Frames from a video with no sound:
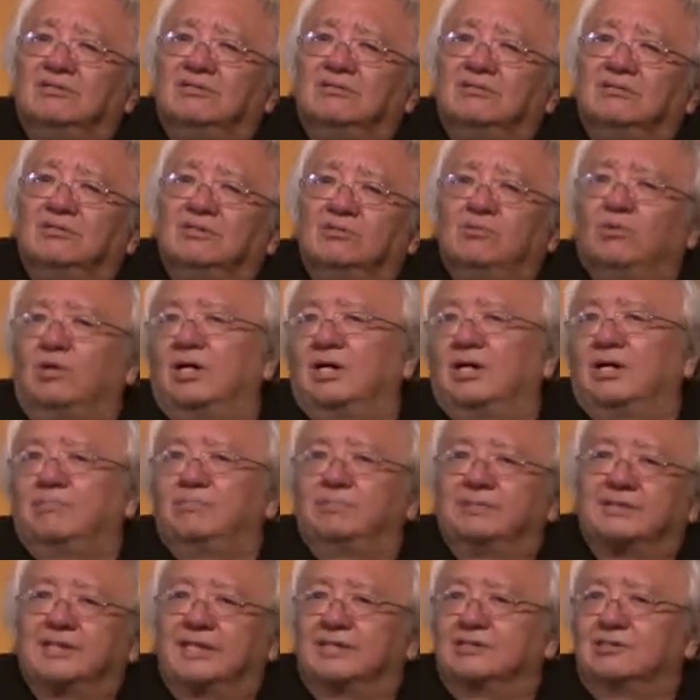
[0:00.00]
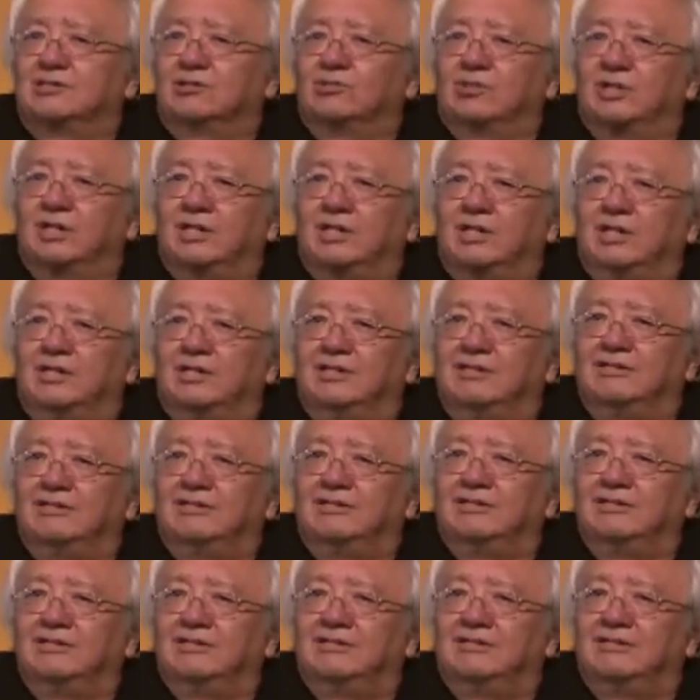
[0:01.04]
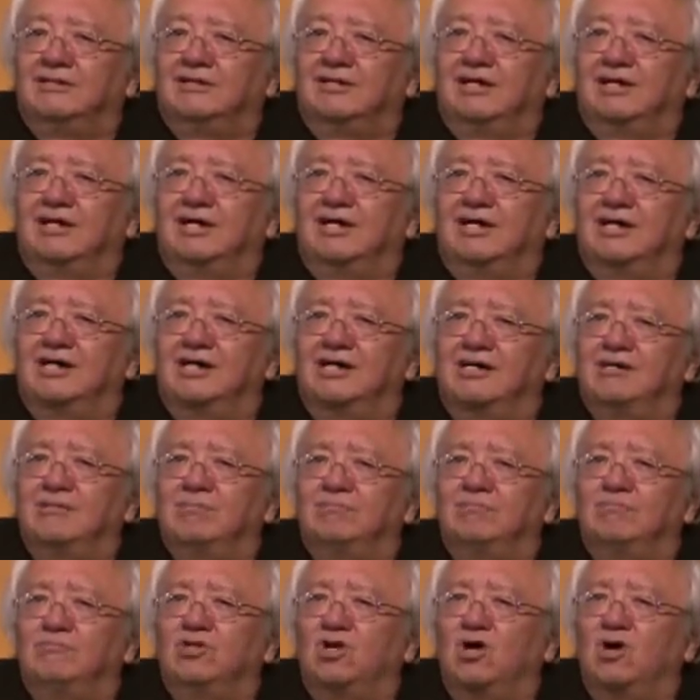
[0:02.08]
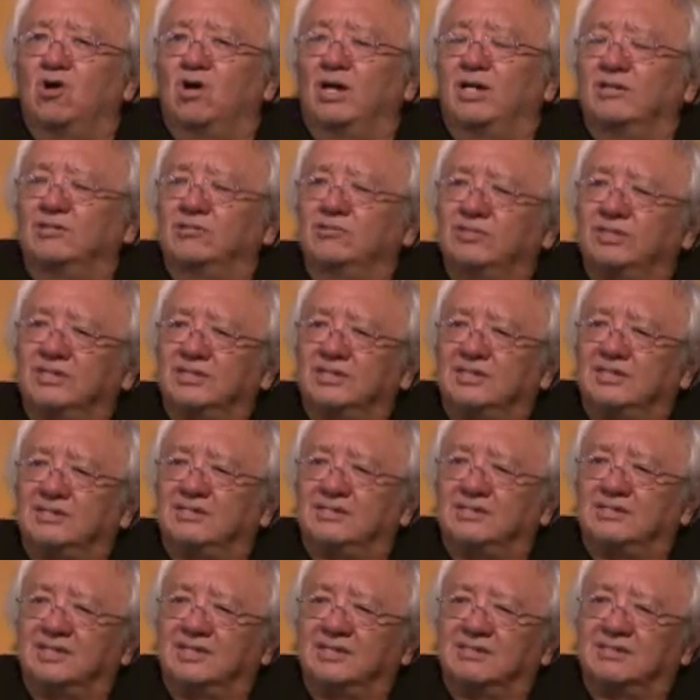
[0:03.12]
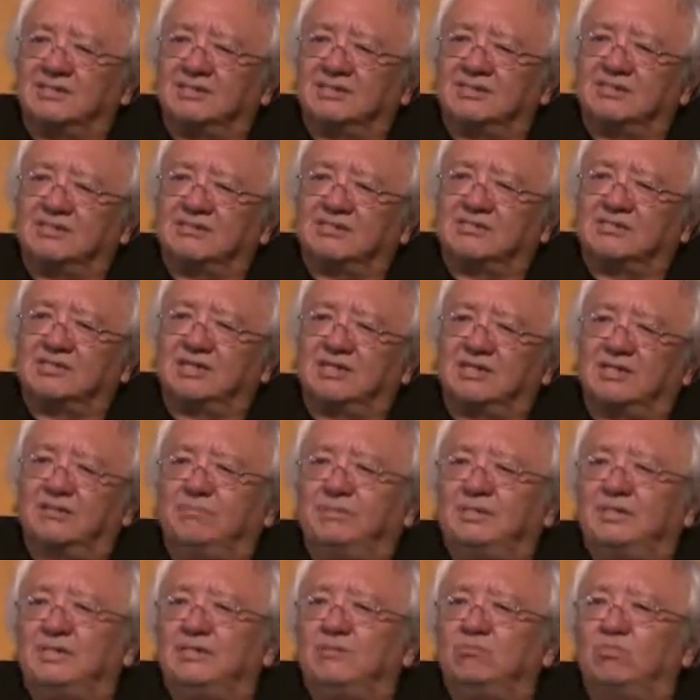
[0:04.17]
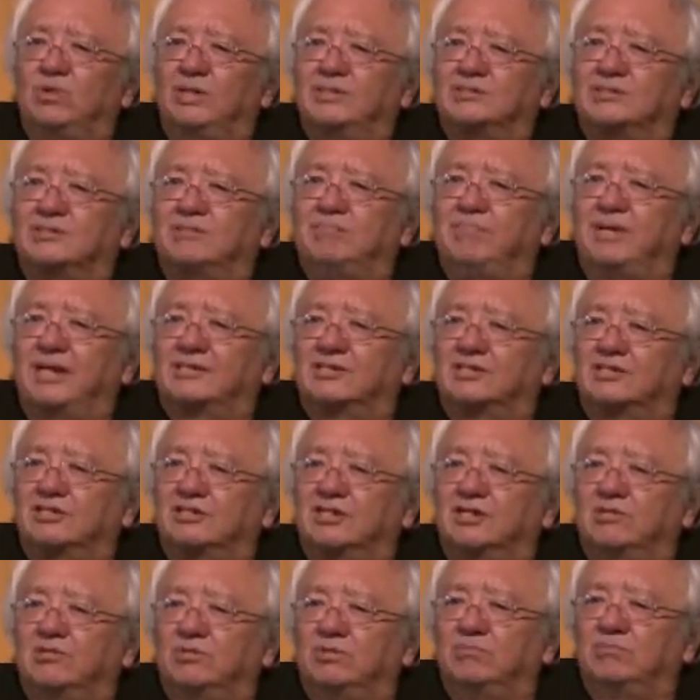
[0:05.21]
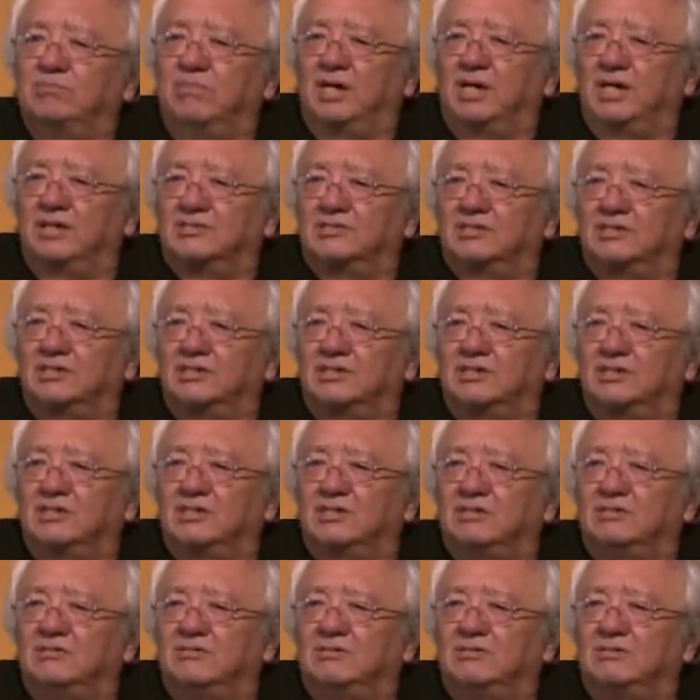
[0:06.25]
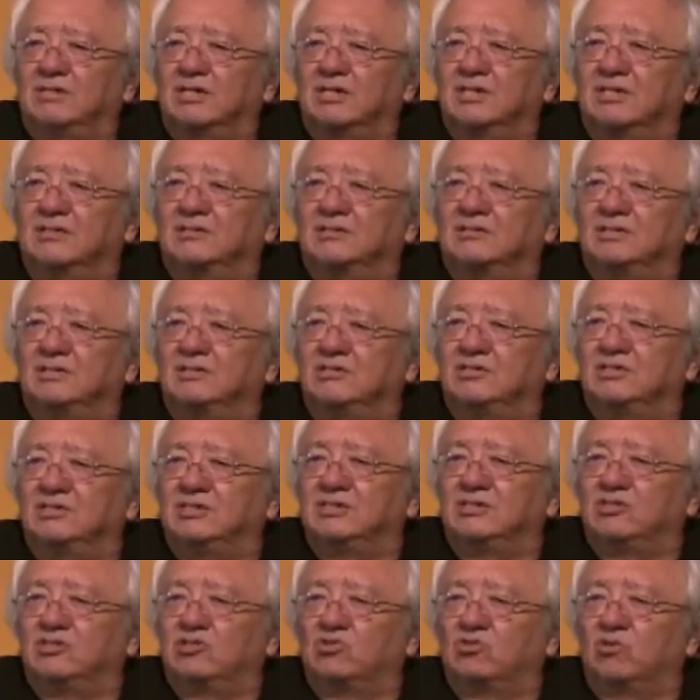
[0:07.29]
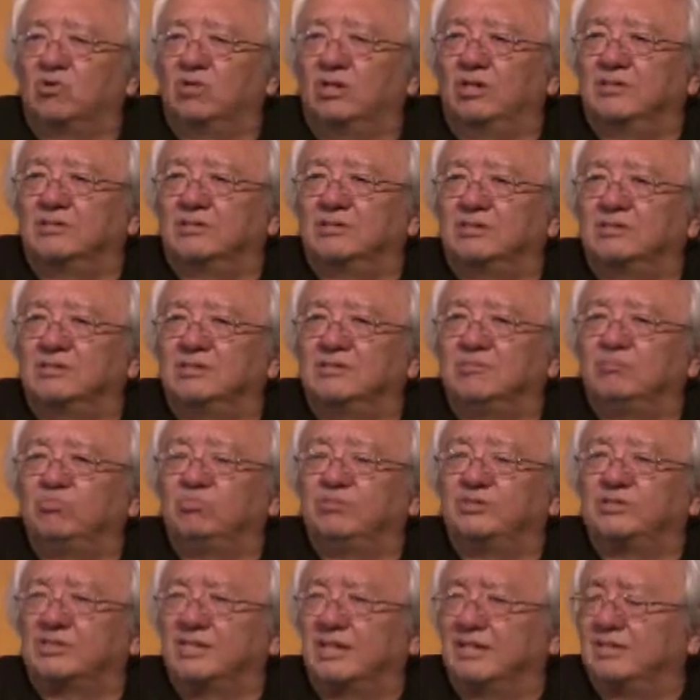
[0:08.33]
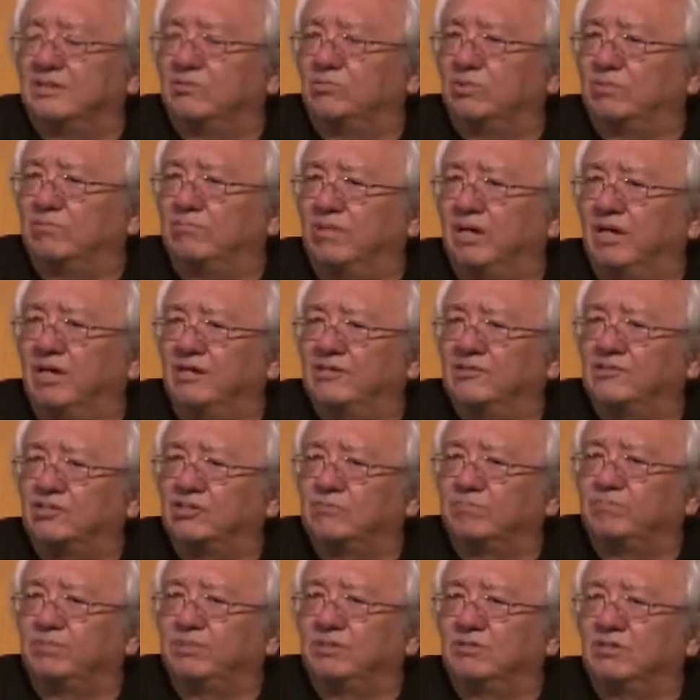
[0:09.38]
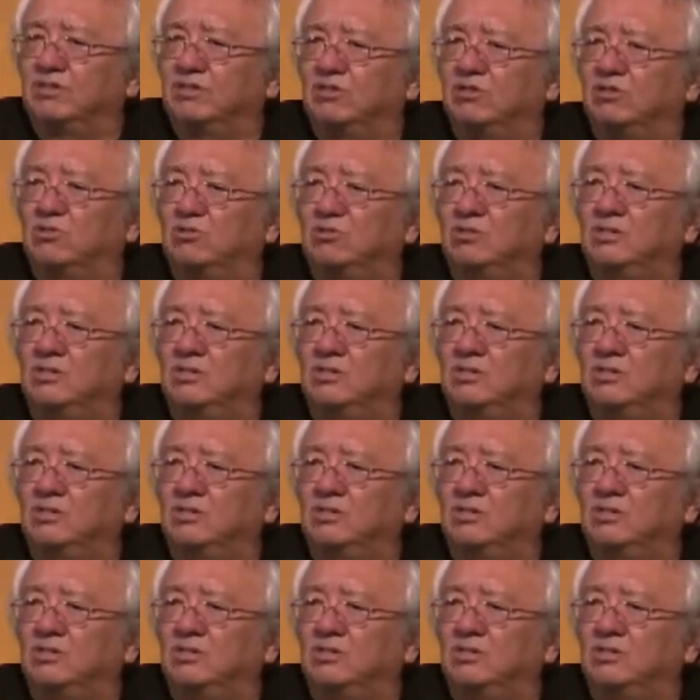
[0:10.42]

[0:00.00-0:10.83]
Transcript: you are, but that's okay. Um, no, I don't think he did. I think he studied. I mean, he went to Mexico with Matta. He kind of did these drawing things. He studied with Meyer Schapiro,